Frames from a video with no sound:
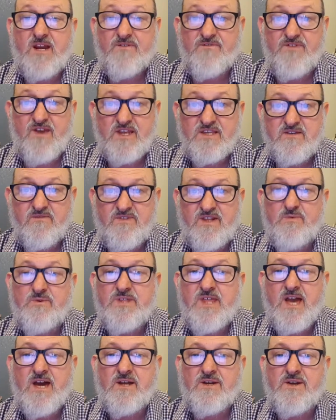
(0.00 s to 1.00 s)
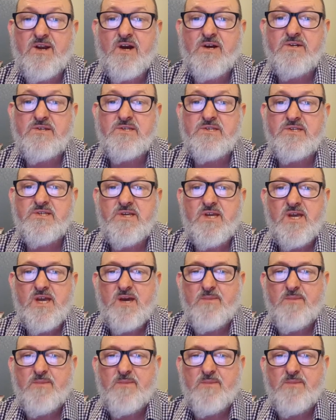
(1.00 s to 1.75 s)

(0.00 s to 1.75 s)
effectively without notes,